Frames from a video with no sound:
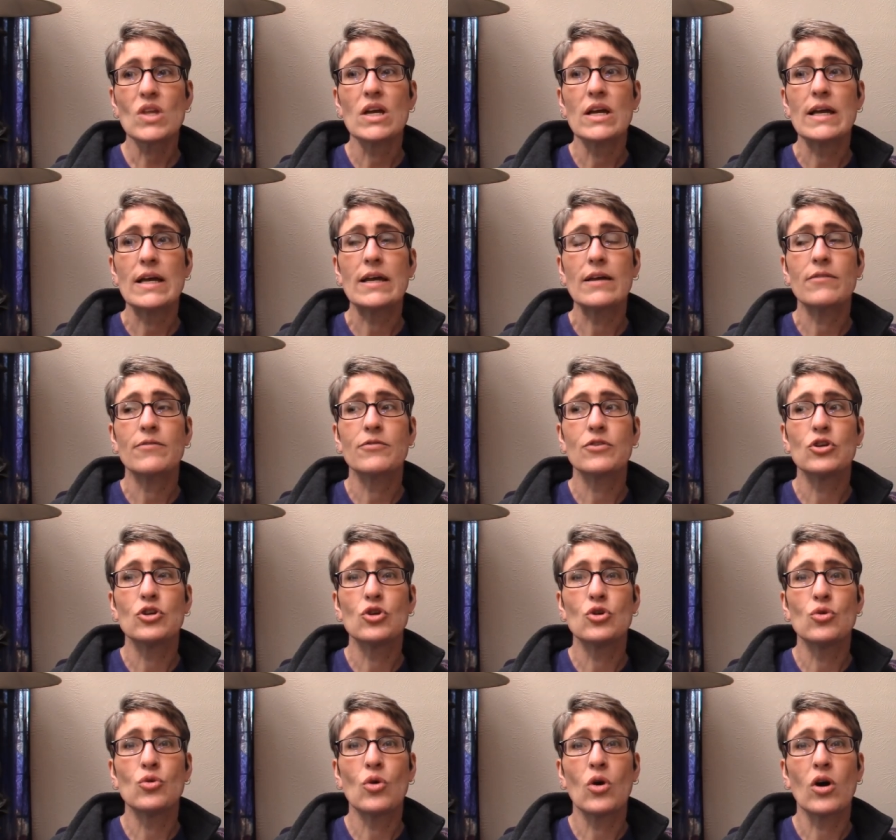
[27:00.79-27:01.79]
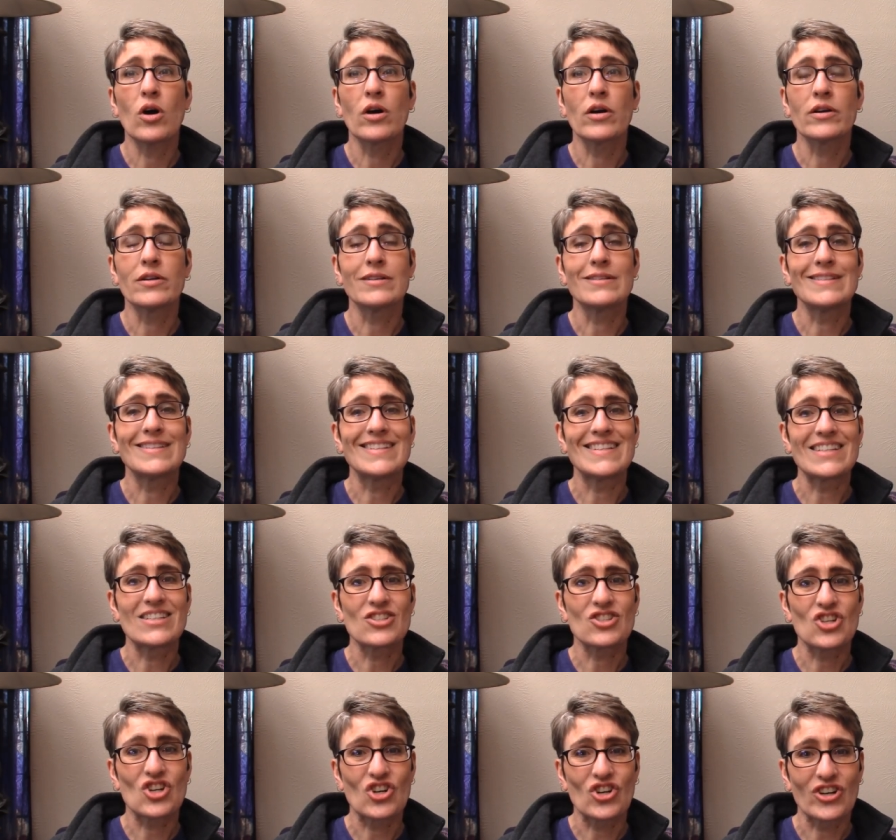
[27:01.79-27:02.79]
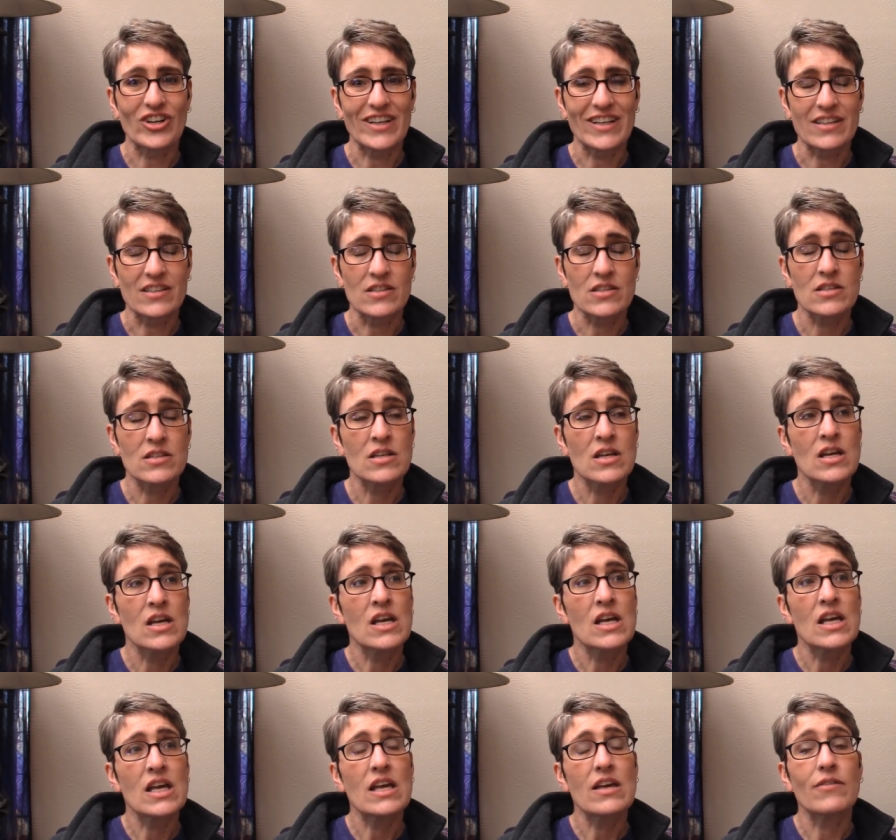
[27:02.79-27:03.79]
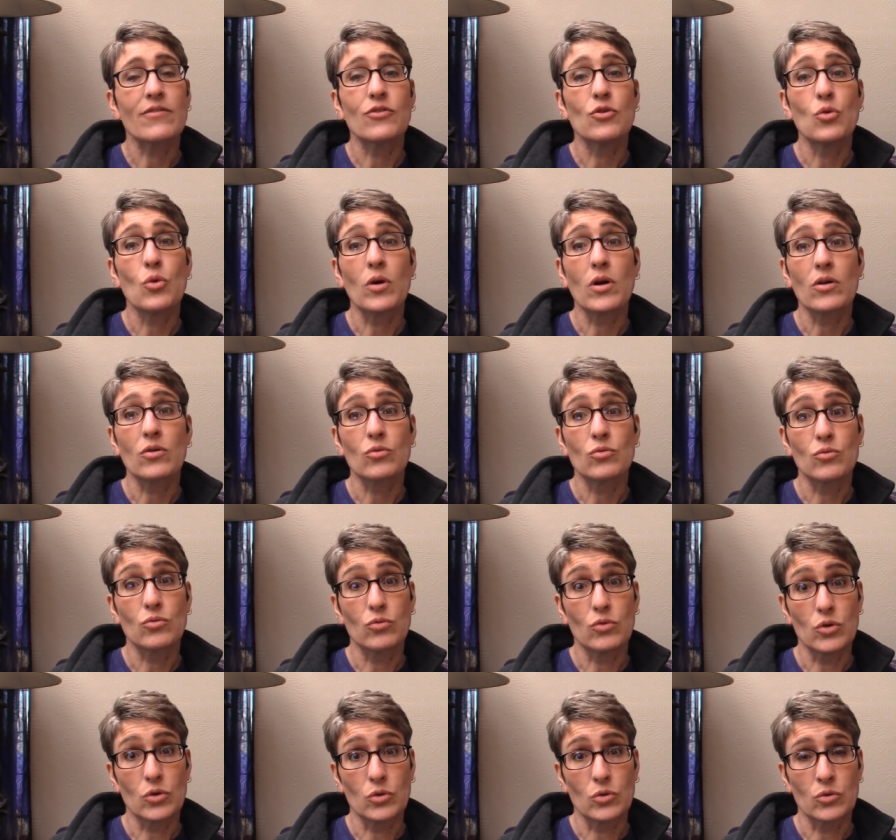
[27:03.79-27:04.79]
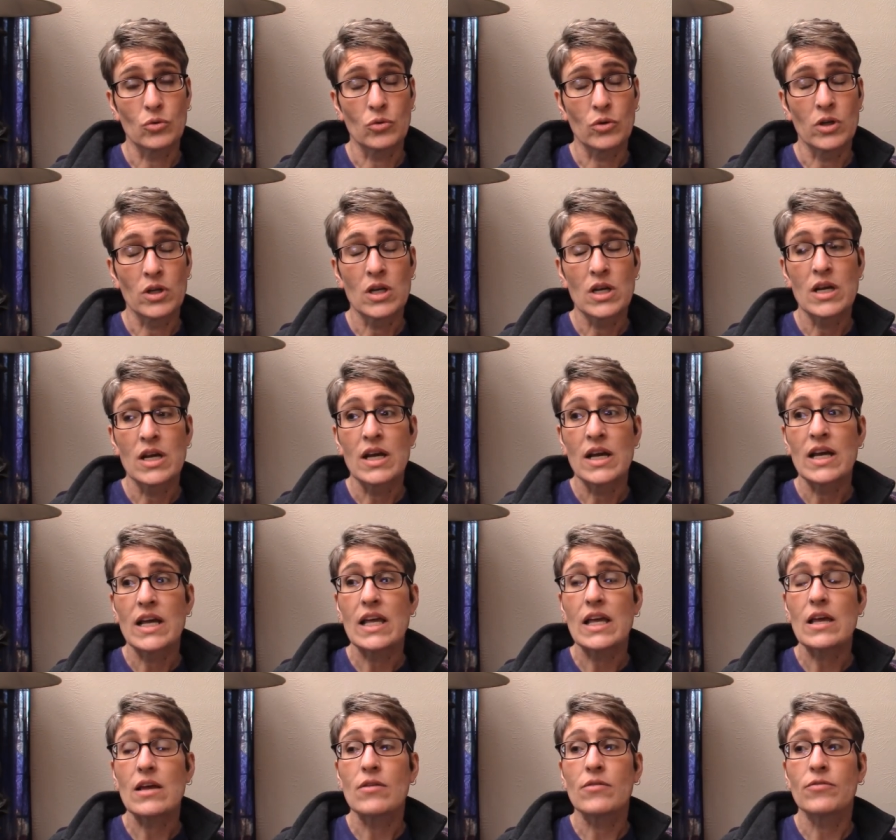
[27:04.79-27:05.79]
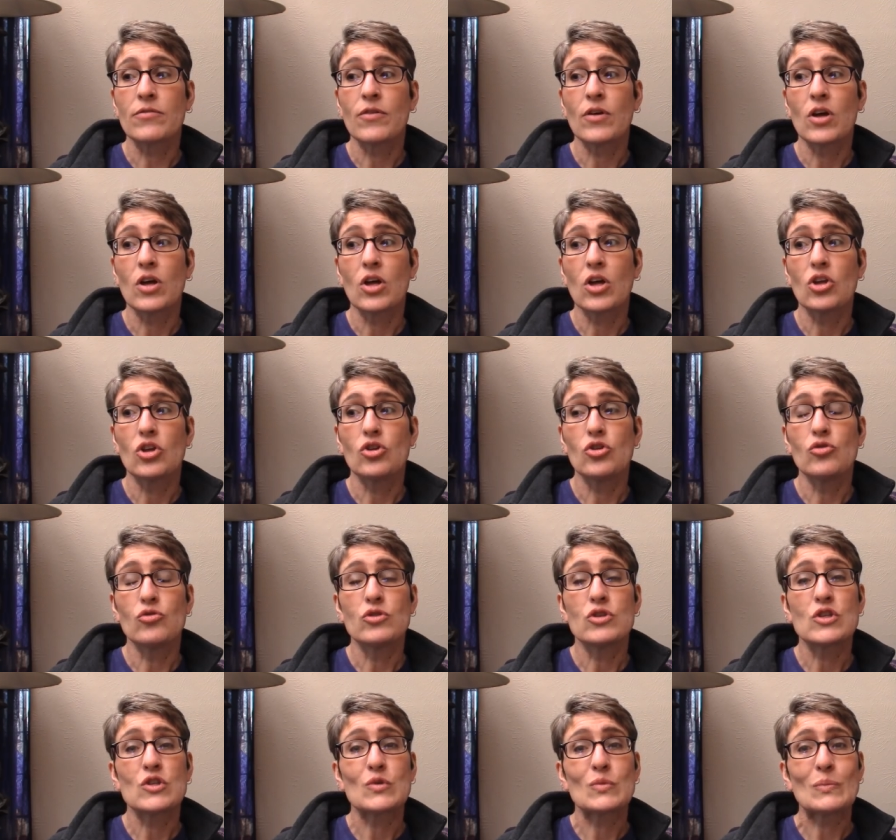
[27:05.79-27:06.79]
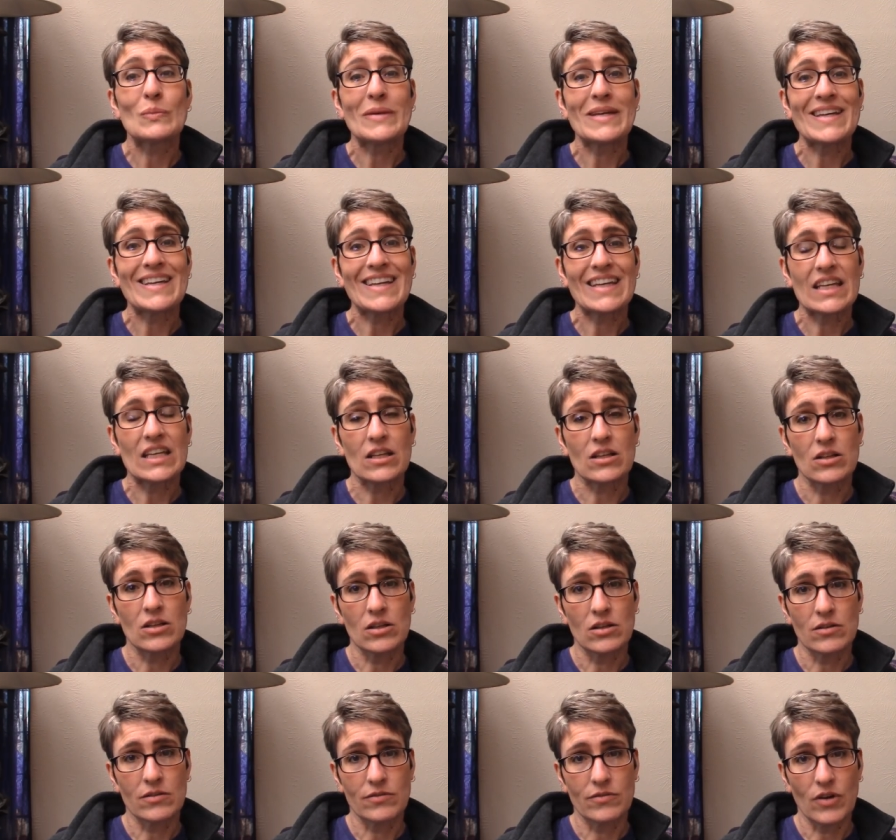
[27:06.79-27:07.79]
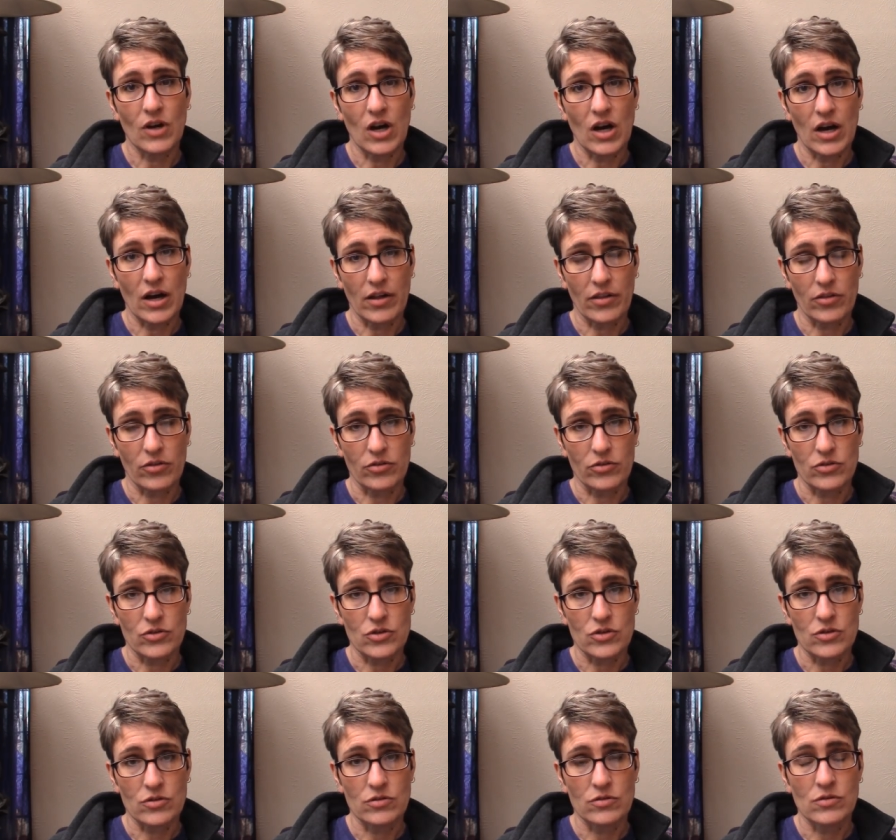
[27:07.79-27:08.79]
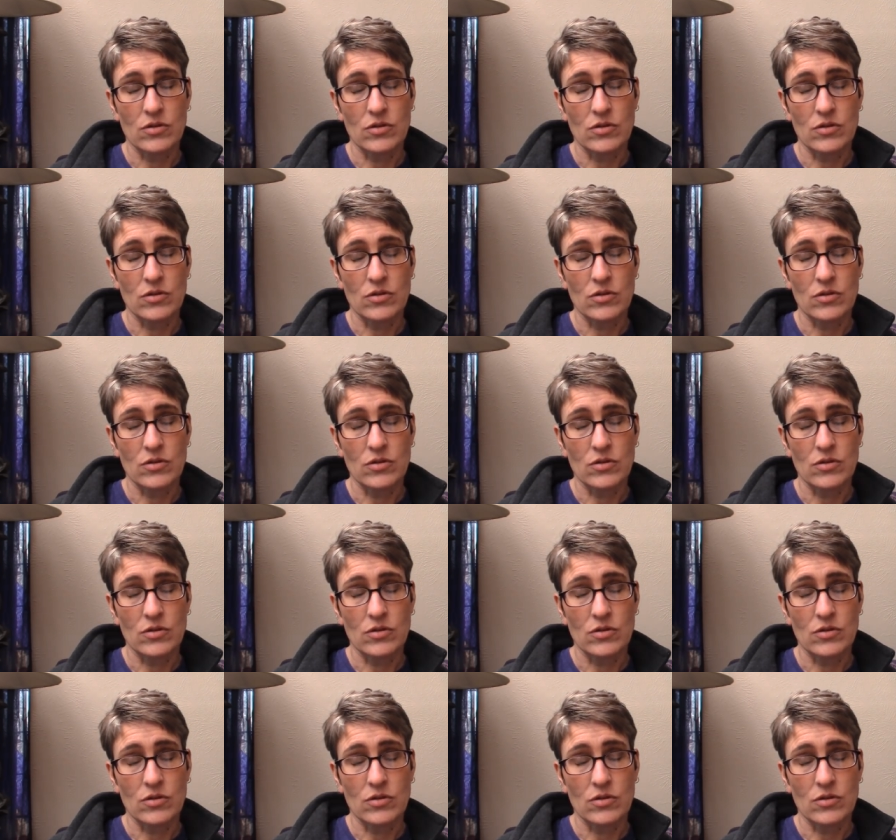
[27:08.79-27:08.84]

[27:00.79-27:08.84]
if you are discourteous, if you are rude, if you speak ill of others,